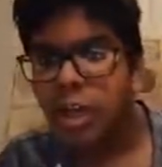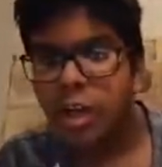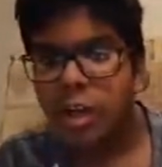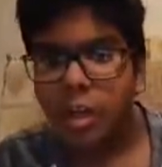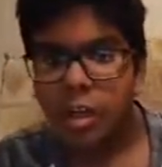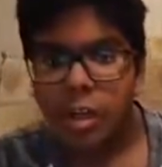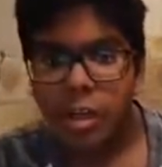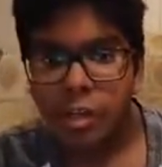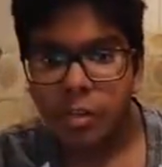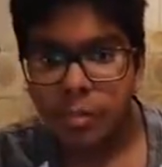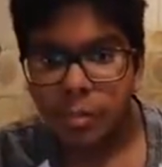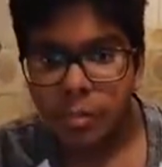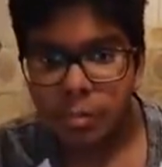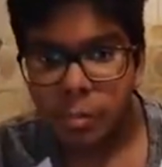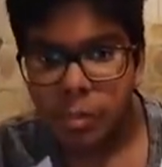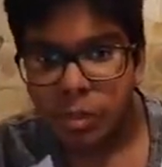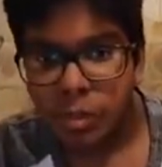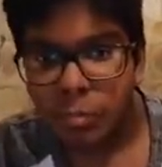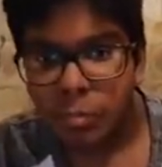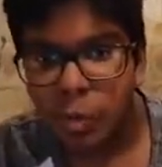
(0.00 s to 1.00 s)
yeah.
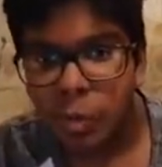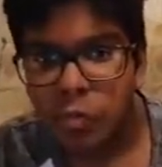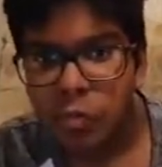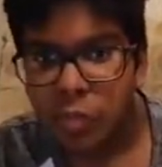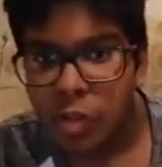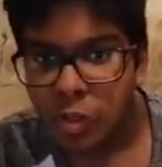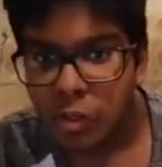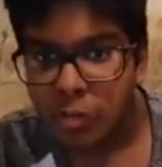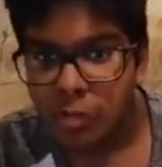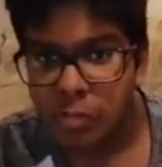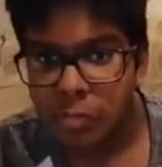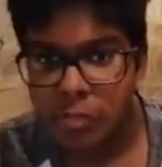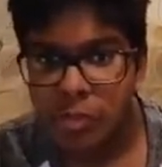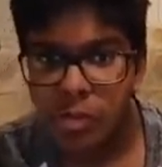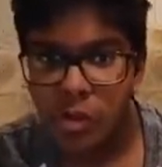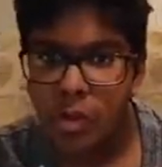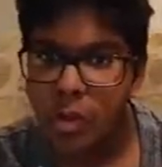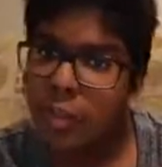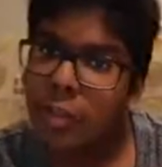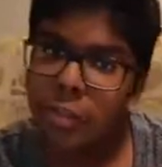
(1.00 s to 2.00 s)
Put the moves on
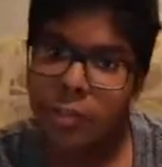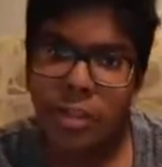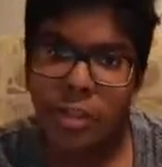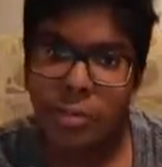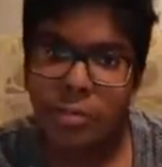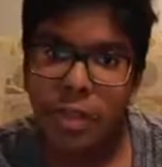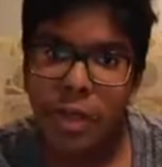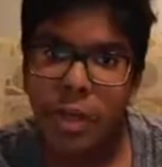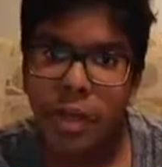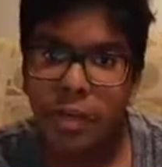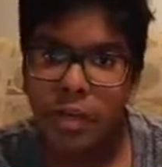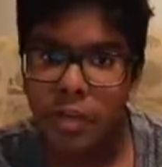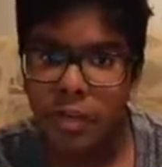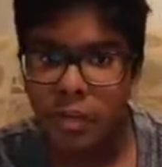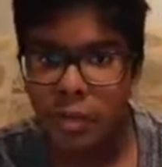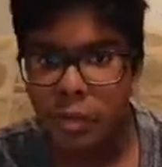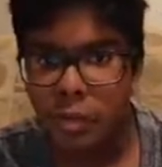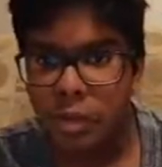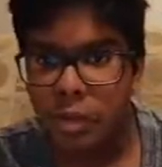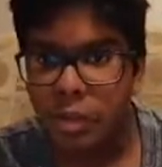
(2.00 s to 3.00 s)
him. Sorry, I didn't mean to bag.
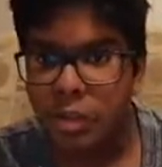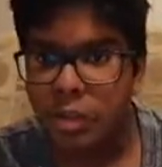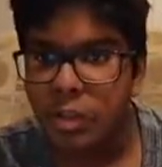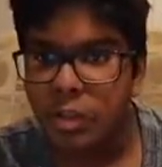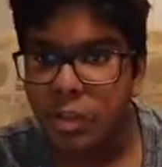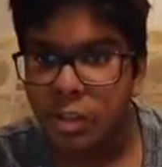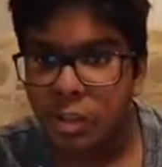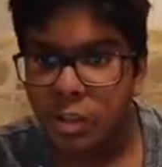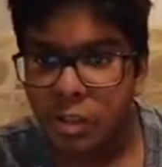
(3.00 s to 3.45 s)
Oh god.